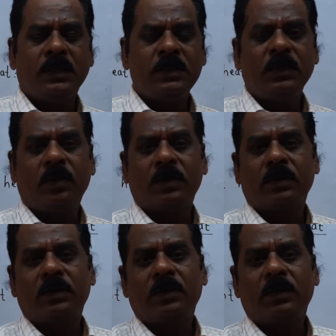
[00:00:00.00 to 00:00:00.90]
Is it not?
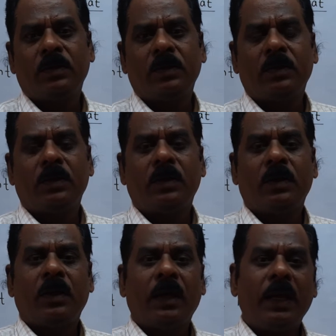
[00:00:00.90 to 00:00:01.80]

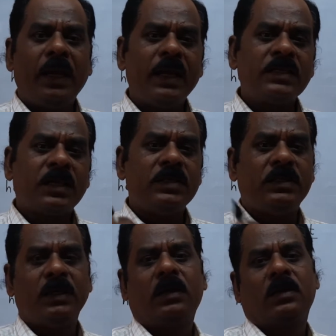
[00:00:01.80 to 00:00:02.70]
Let us
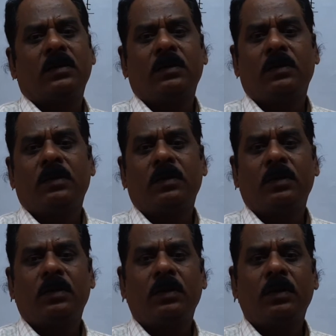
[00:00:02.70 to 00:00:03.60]
consider
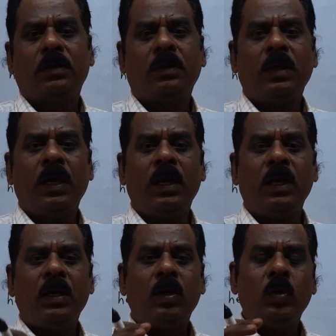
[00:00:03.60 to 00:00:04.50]
the
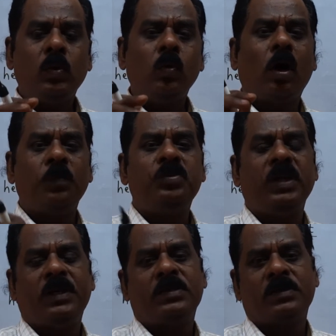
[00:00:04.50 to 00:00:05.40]
two
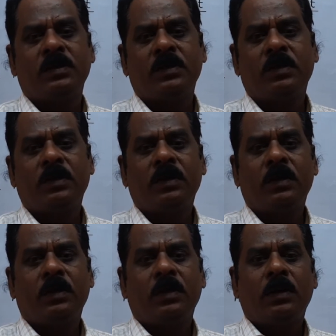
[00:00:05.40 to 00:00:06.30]
objects
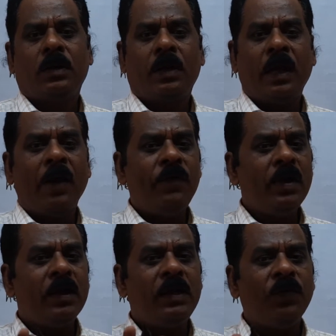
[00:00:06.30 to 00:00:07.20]

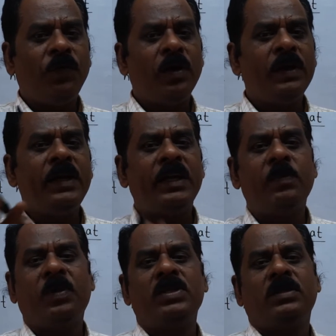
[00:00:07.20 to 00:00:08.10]
having a different in
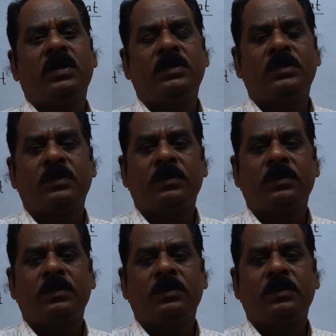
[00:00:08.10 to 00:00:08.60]
temperatures.